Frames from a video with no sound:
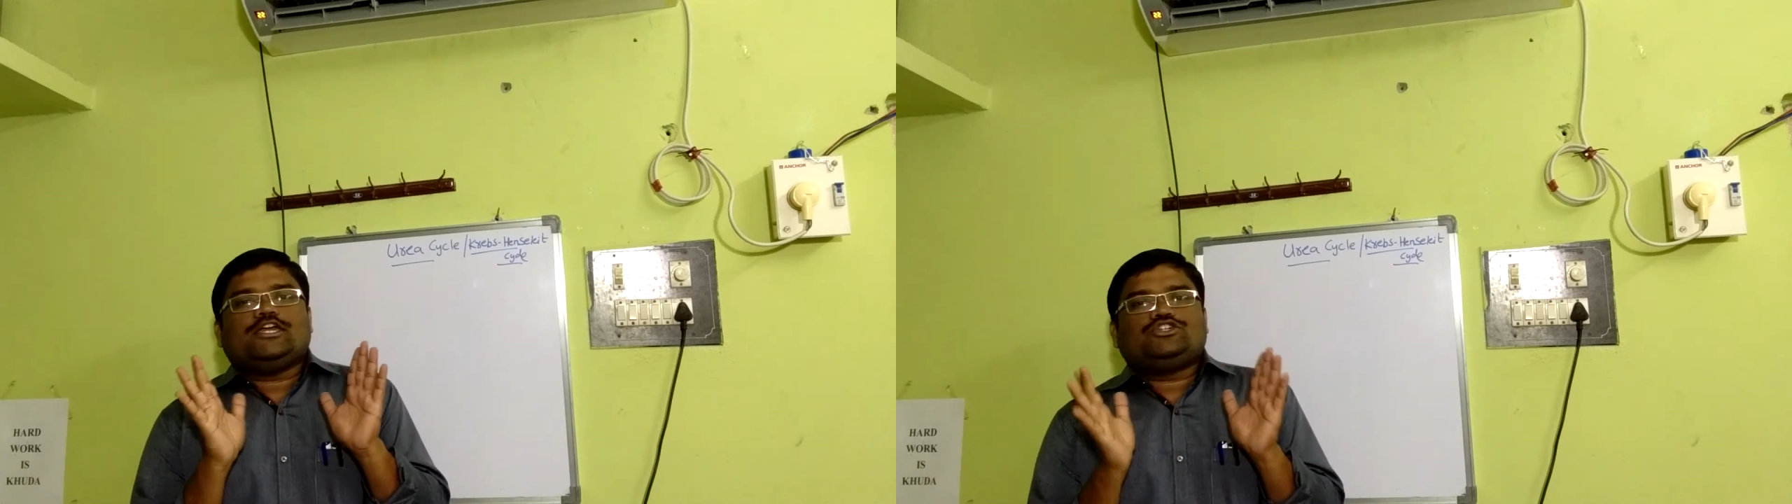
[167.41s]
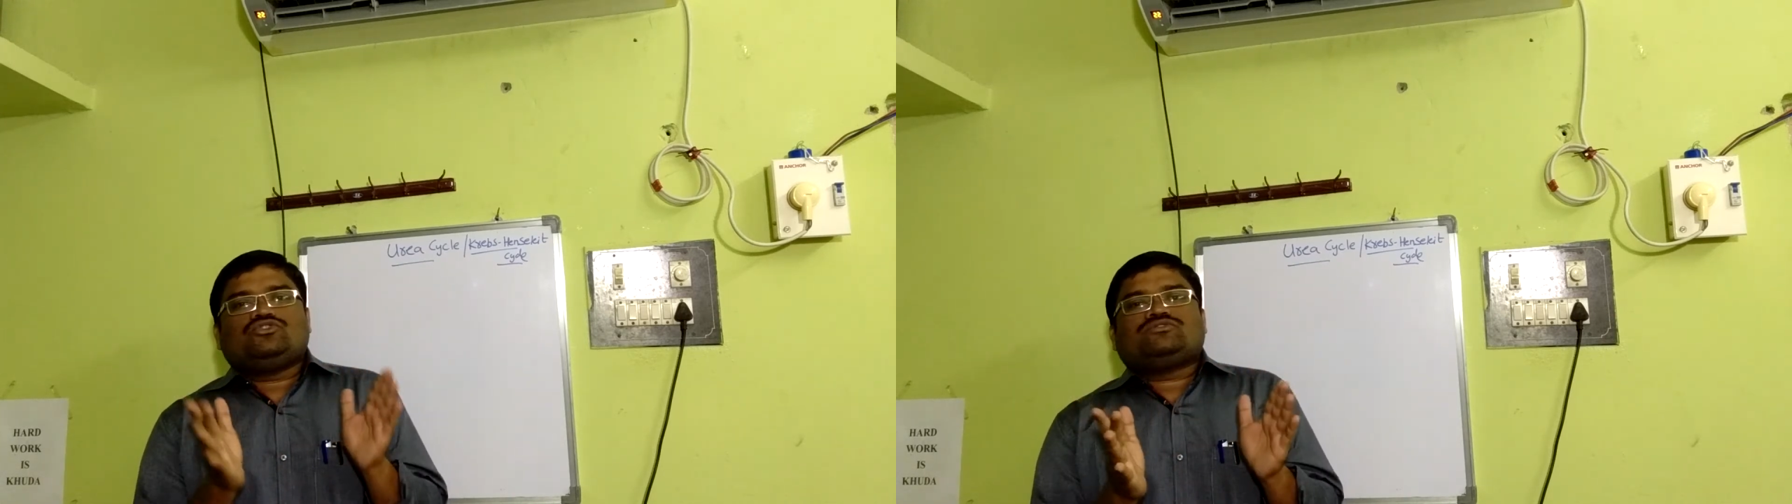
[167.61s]

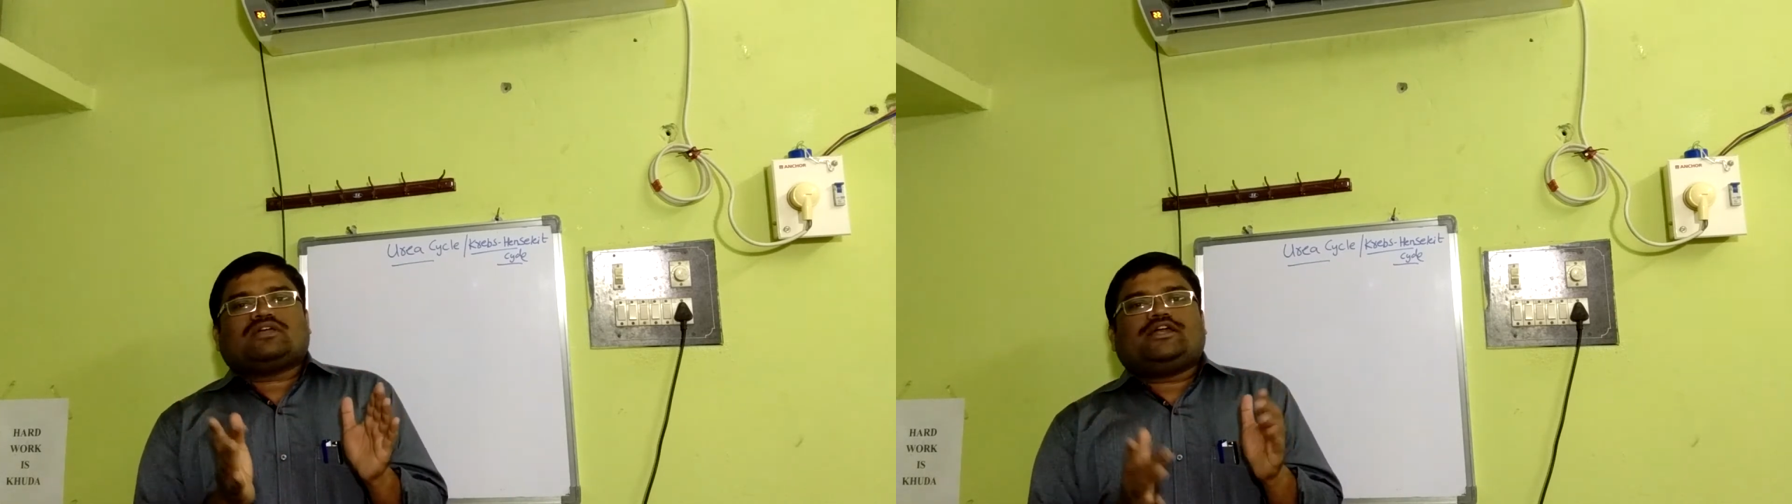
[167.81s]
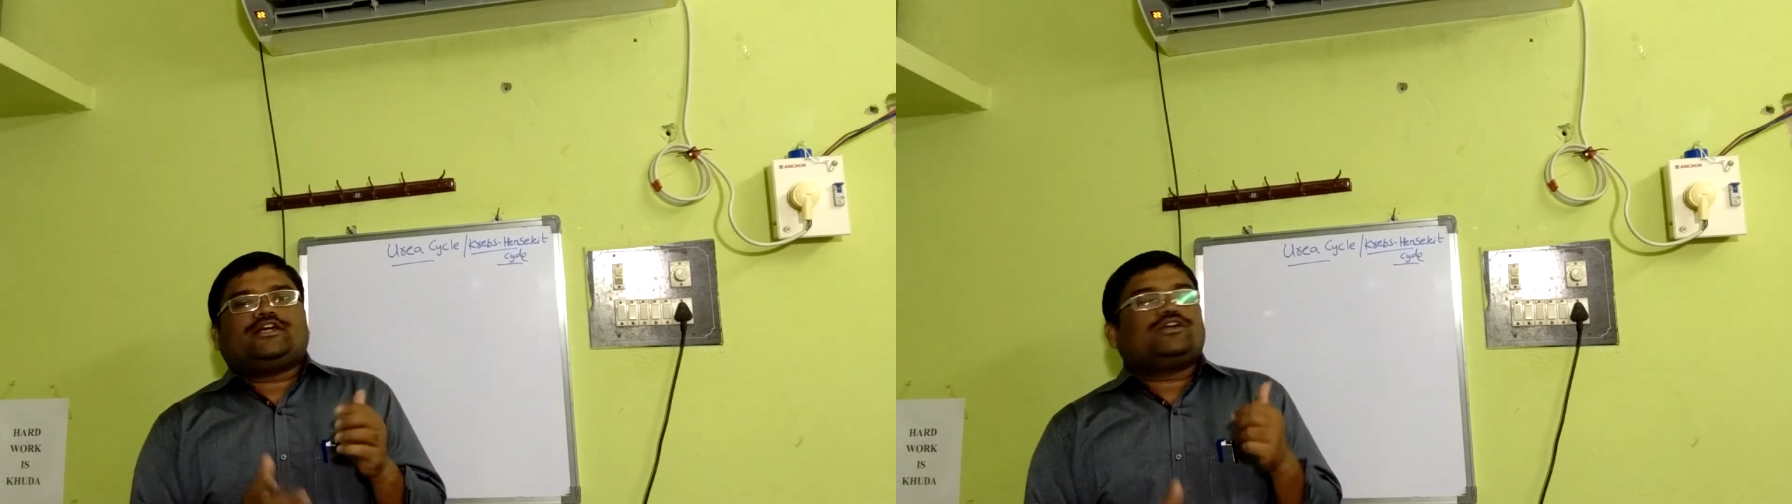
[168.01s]
issues
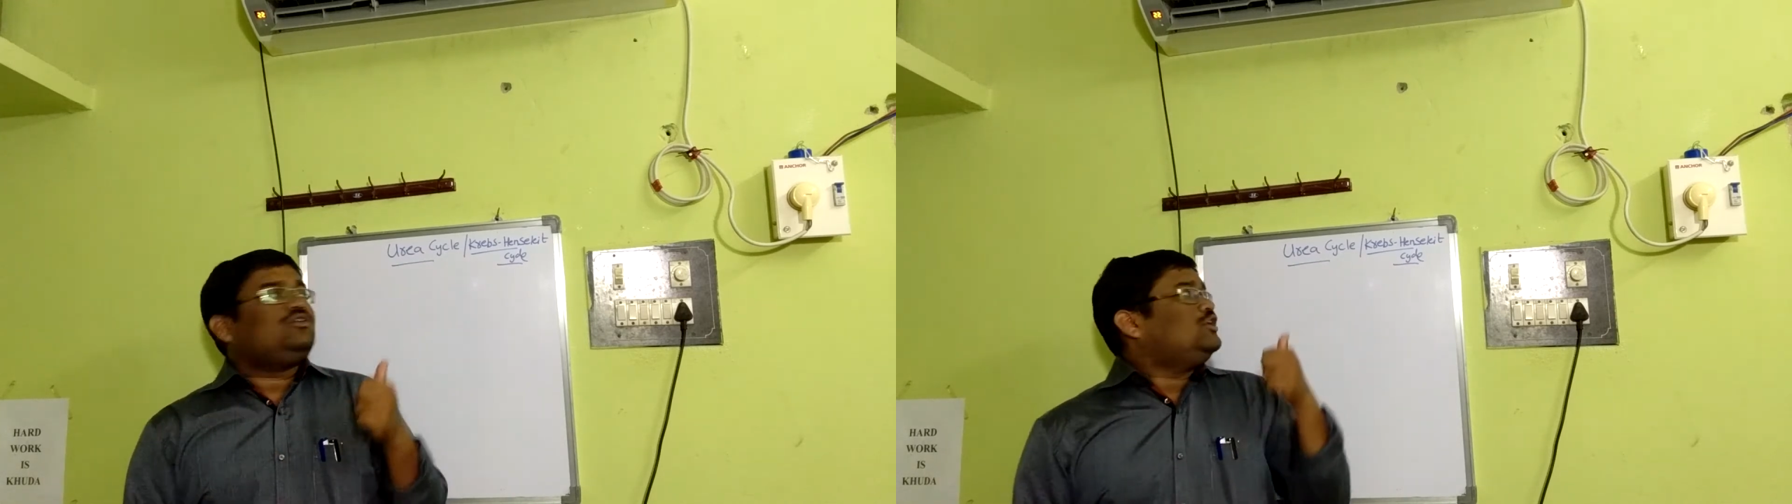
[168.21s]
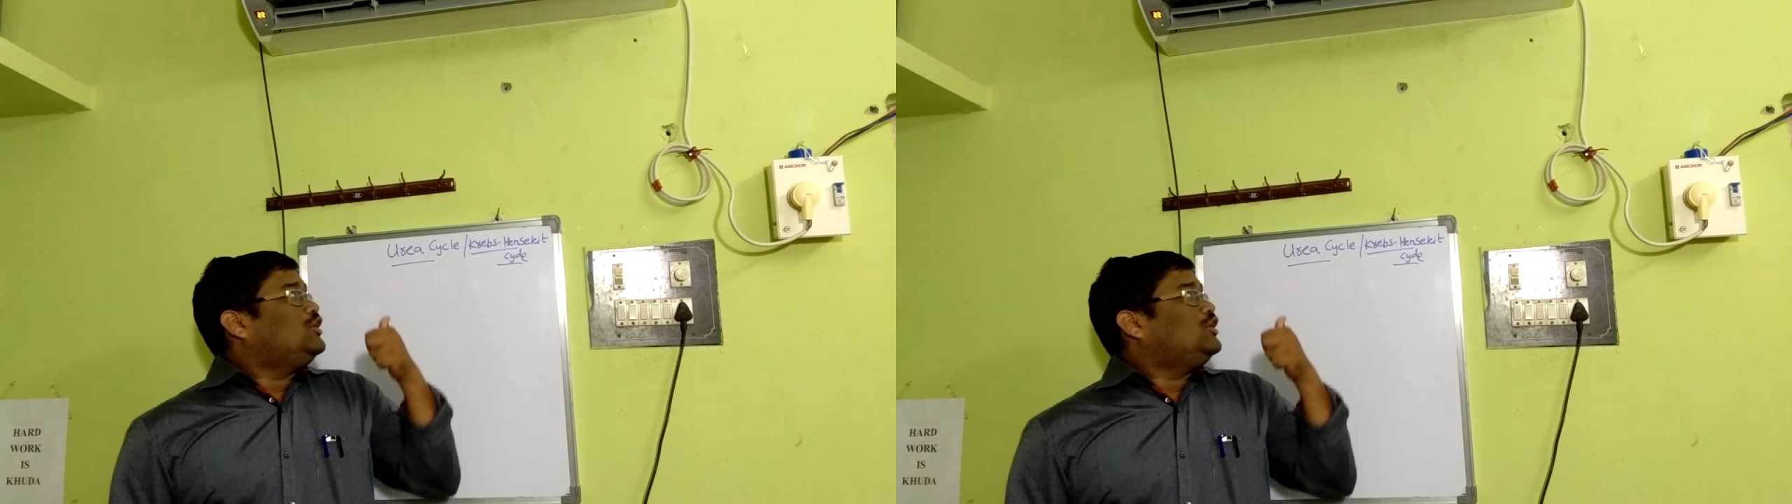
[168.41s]
related to